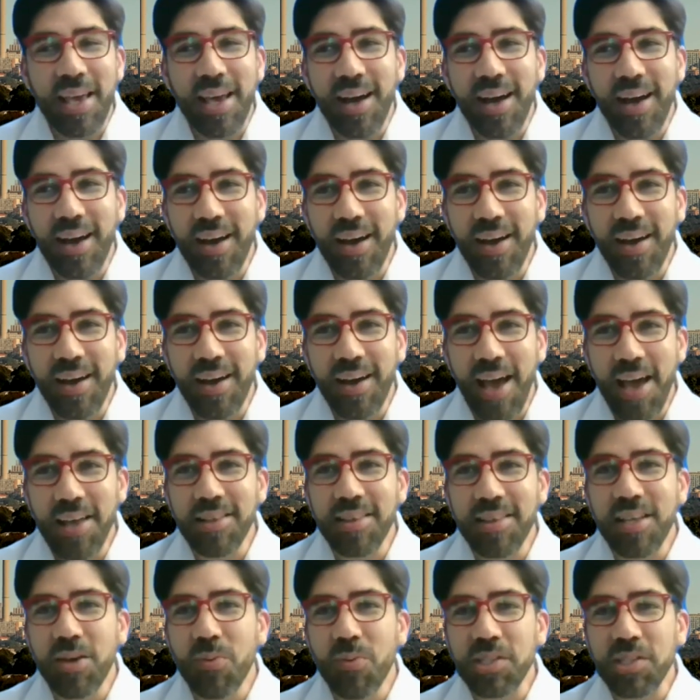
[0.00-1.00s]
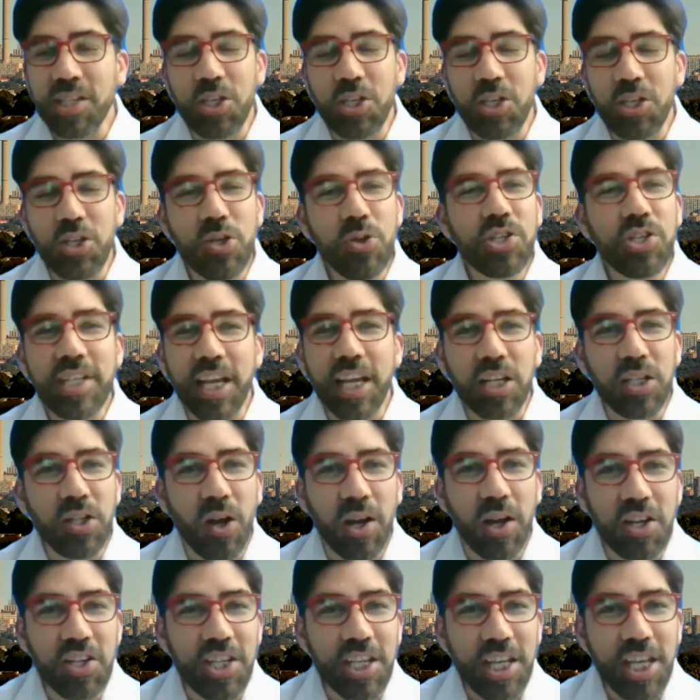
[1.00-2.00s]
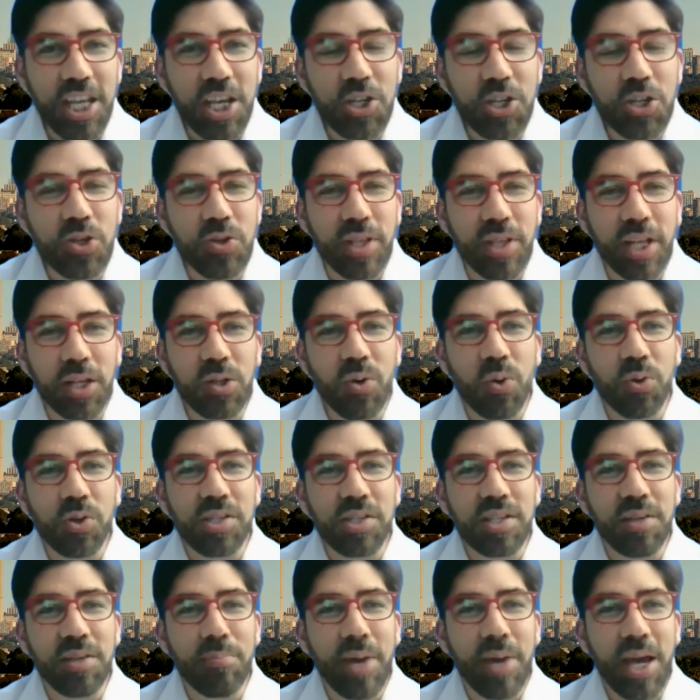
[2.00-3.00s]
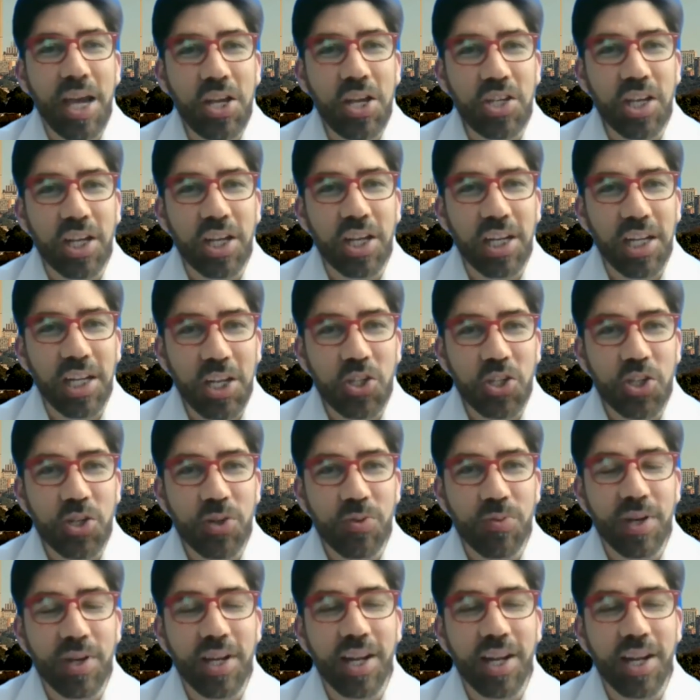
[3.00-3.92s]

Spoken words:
And there was a huge technology issue that caused a major glitch,